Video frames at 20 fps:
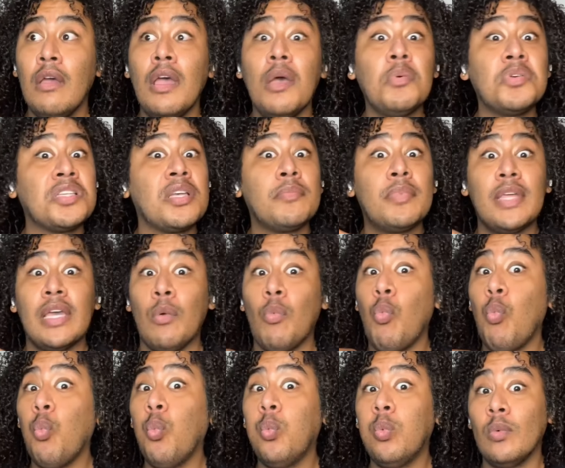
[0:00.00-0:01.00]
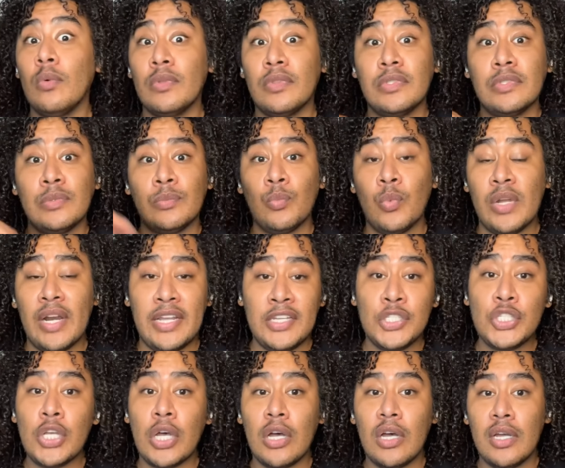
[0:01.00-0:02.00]
It was something when I
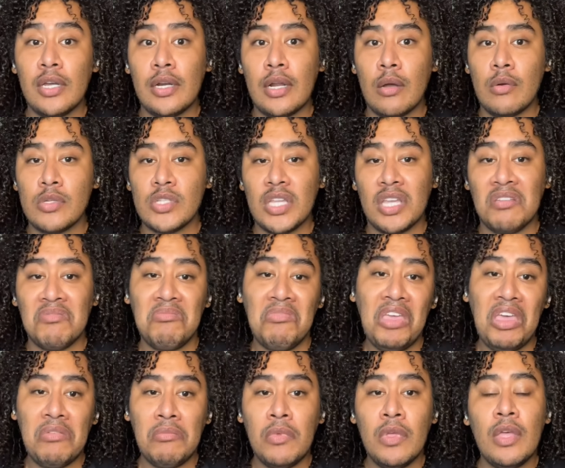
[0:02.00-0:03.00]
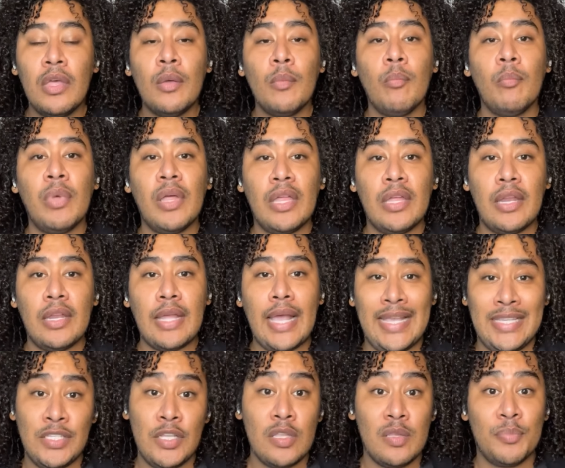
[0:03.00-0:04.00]
saw it, I was like, eh. But
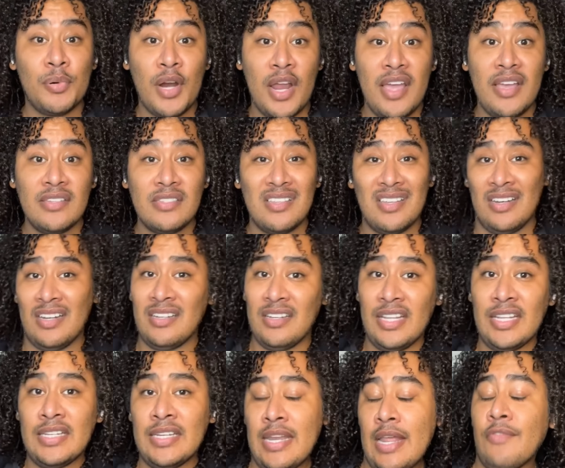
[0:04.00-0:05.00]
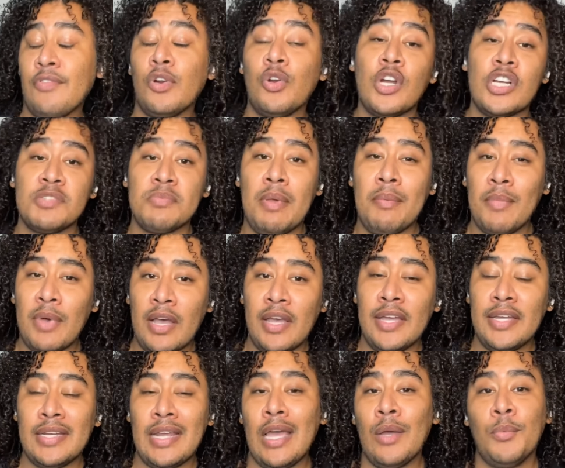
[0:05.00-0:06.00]
I saw the price, and it never crossed my
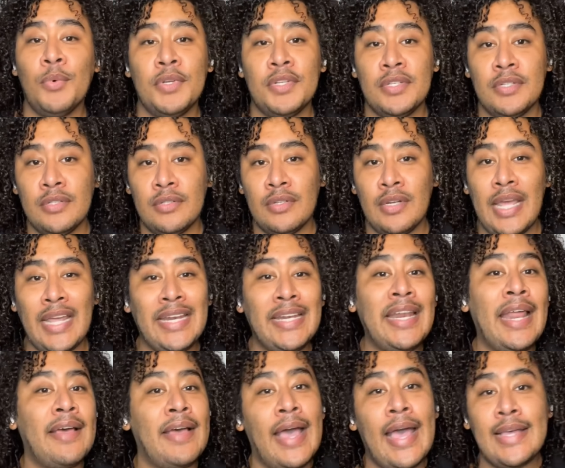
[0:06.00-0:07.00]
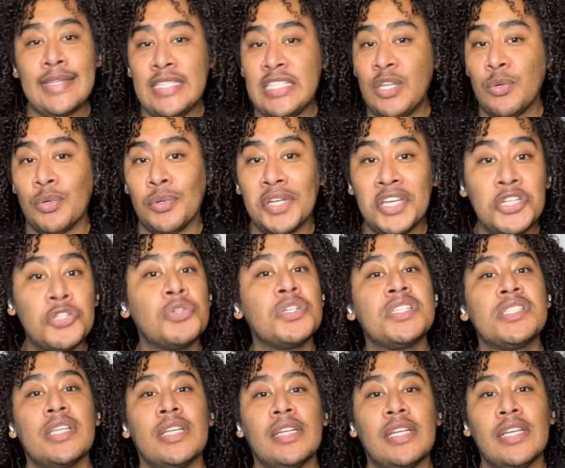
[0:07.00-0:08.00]
mind. I wouldn't. I didn't. I had zero
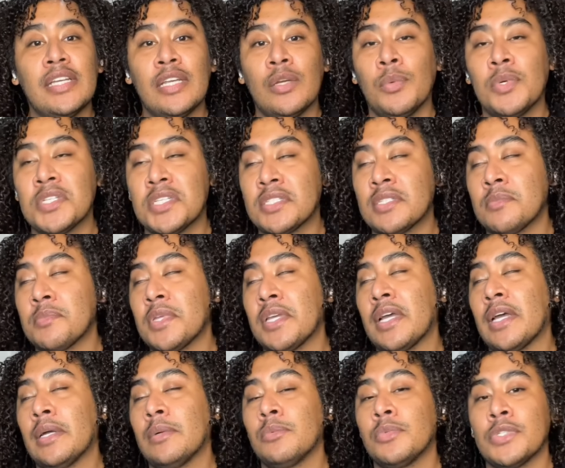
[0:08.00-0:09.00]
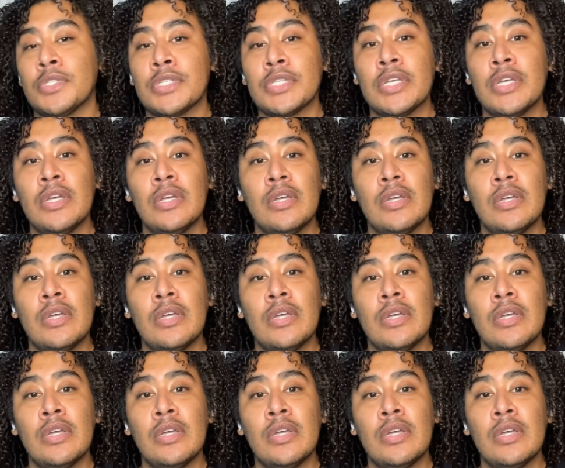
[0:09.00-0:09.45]
interest in it. It wasn't something I was